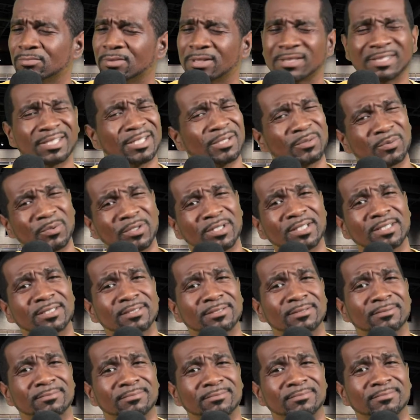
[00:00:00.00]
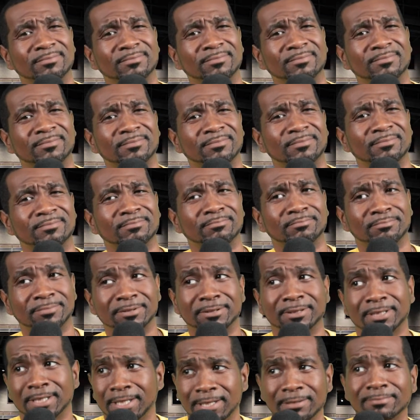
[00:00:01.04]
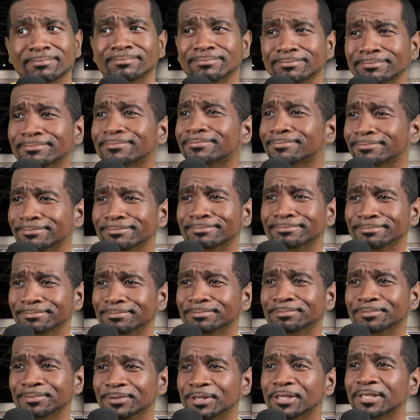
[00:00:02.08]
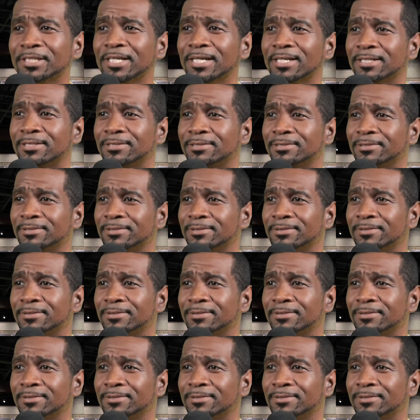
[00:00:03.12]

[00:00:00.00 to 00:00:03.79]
I said, "What?" She said, You're done.